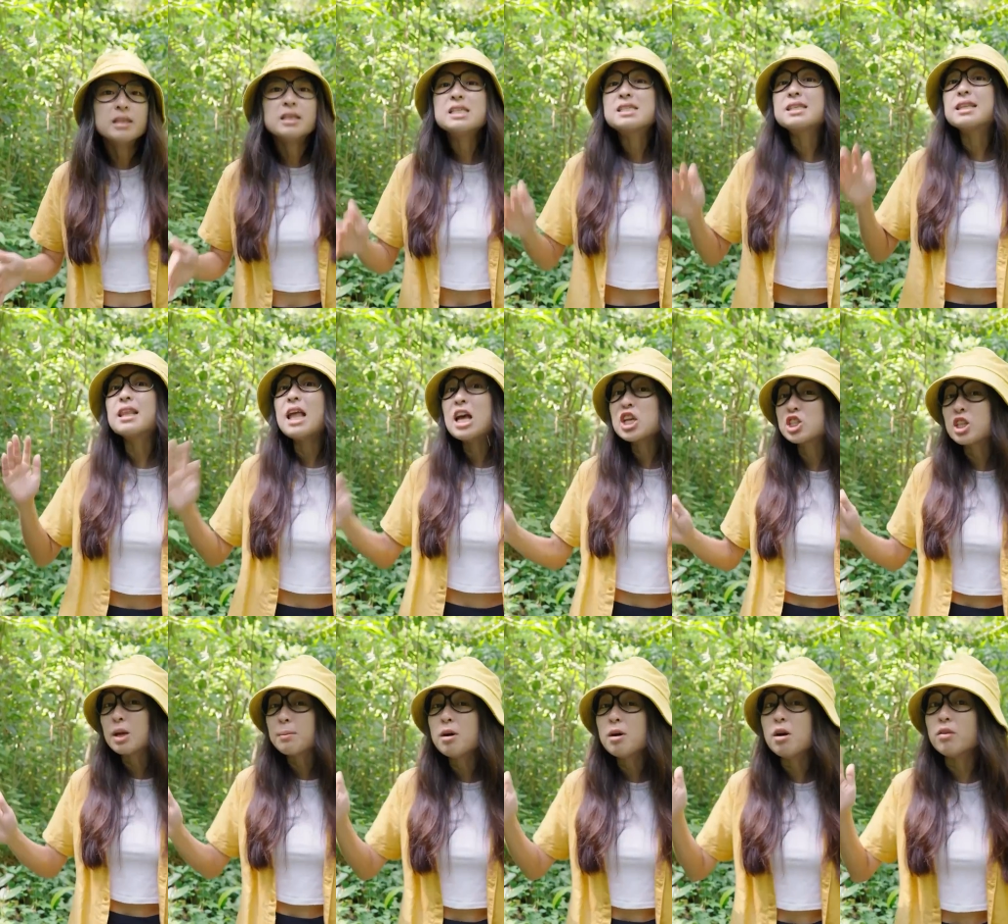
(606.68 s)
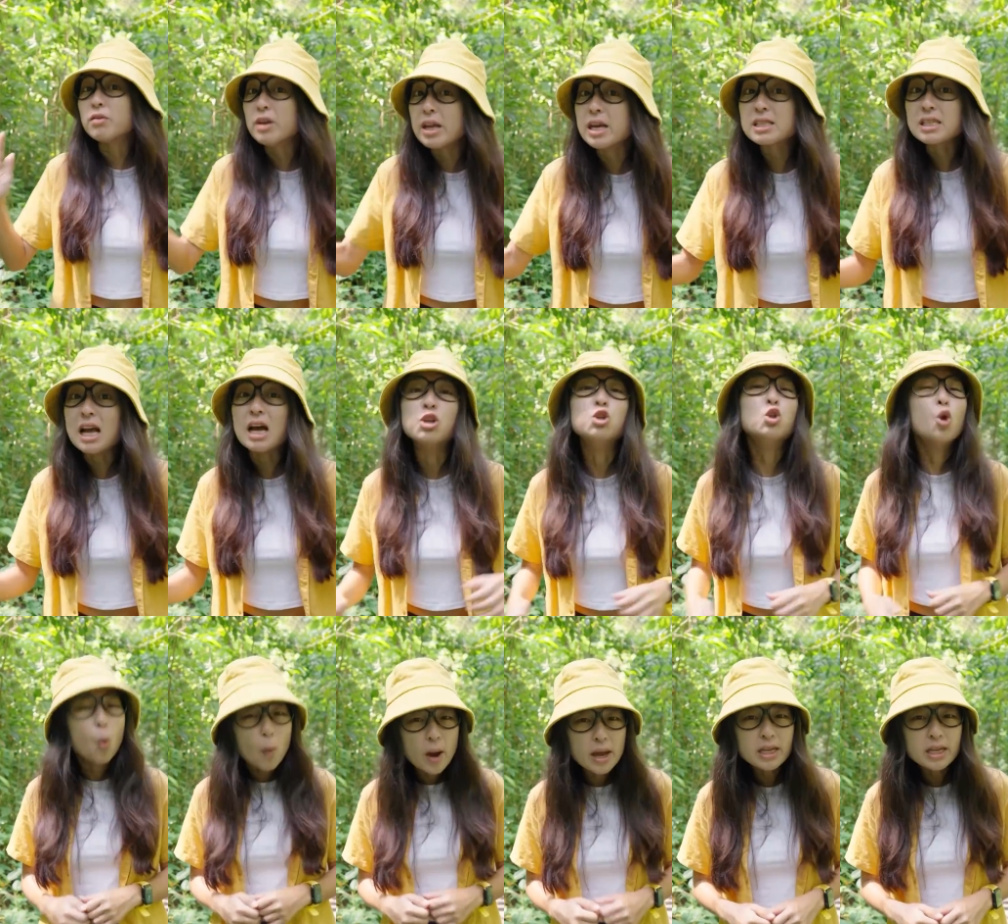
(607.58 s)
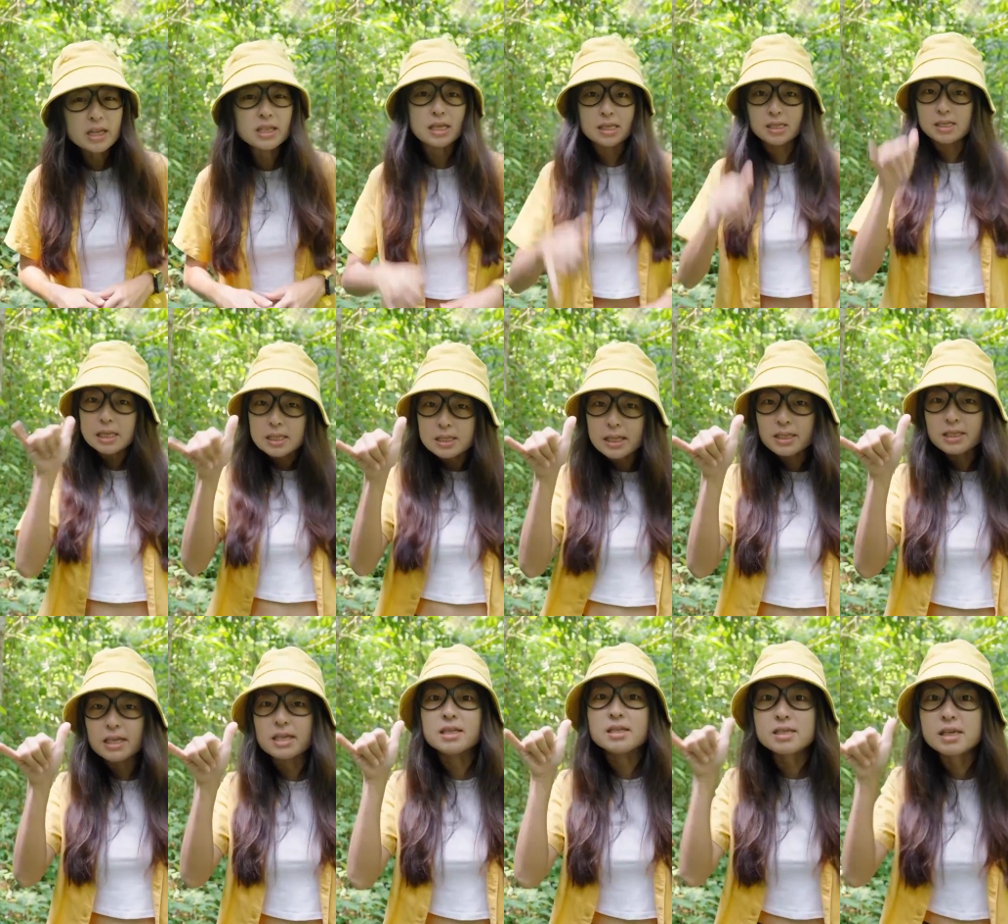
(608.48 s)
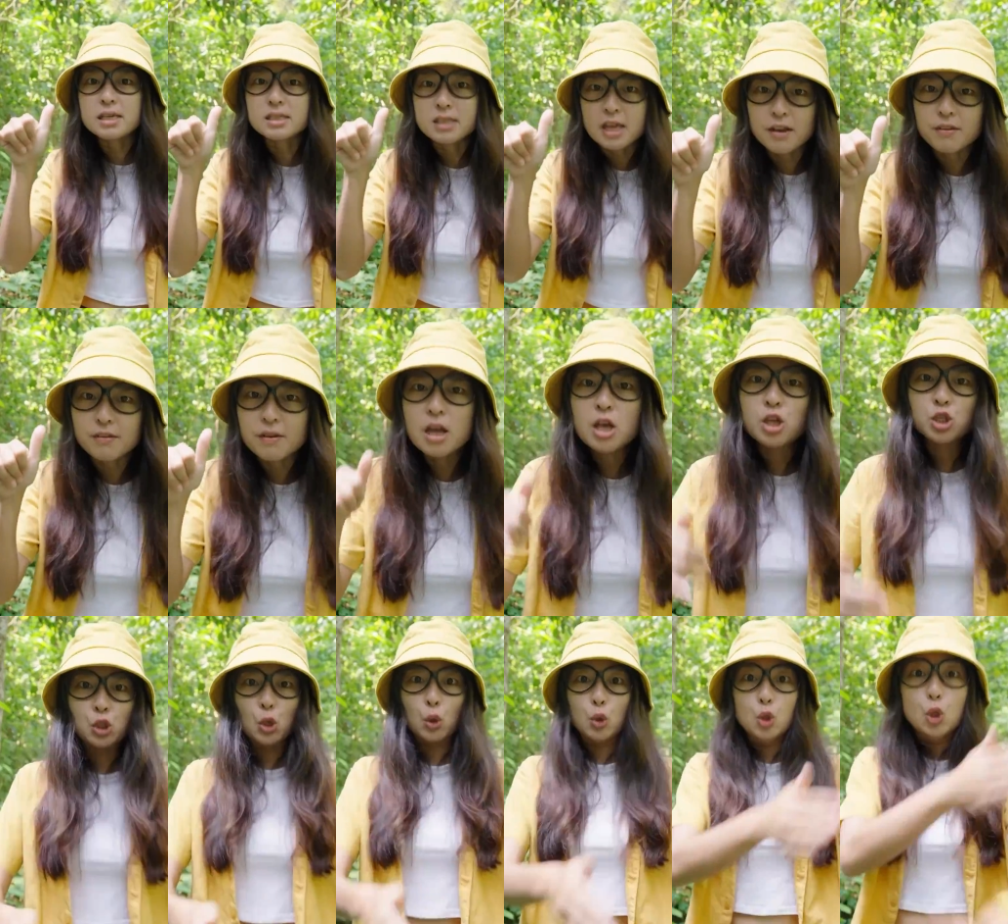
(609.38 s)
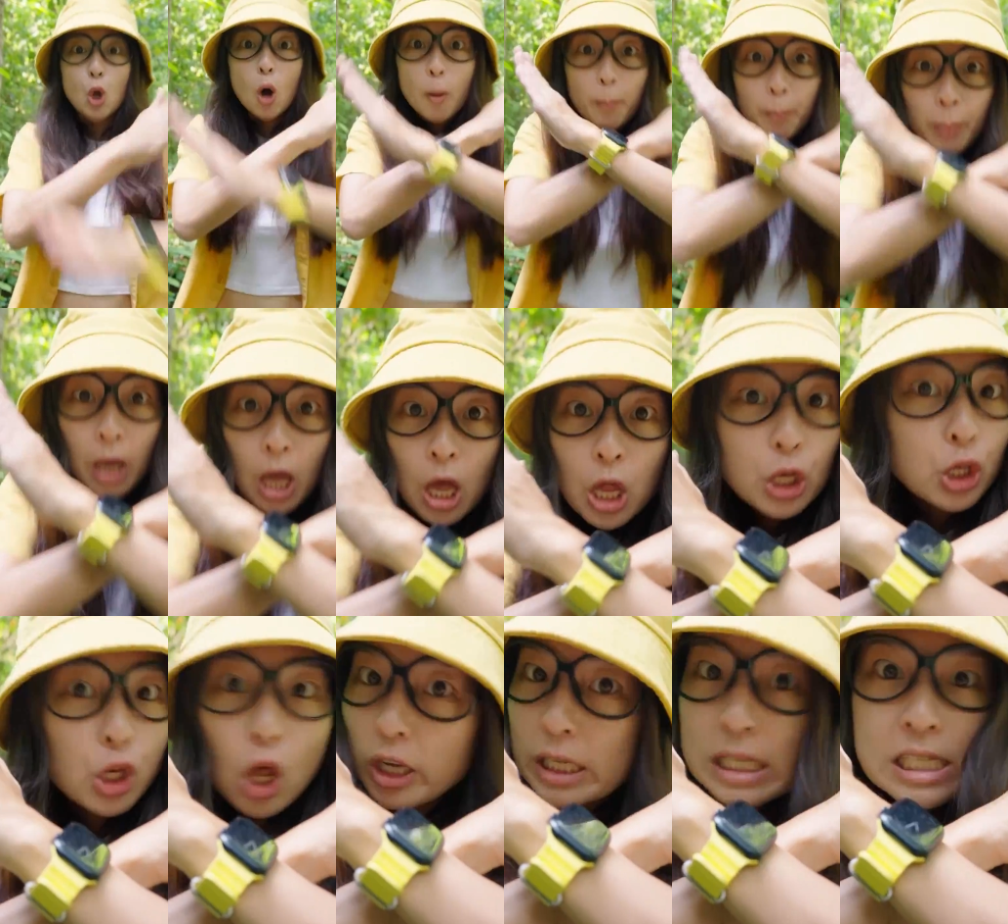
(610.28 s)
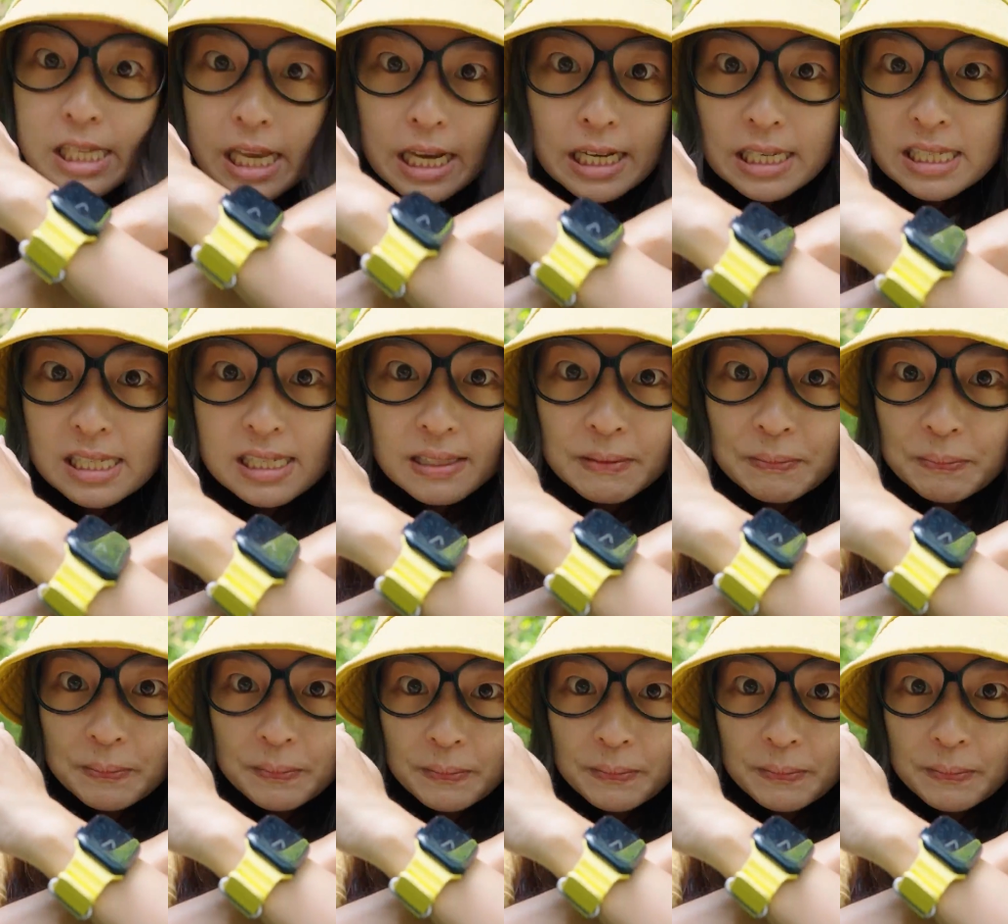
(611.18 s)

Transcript: this large number of legs are nowhere near the six legs that insects have. So nope, not insects.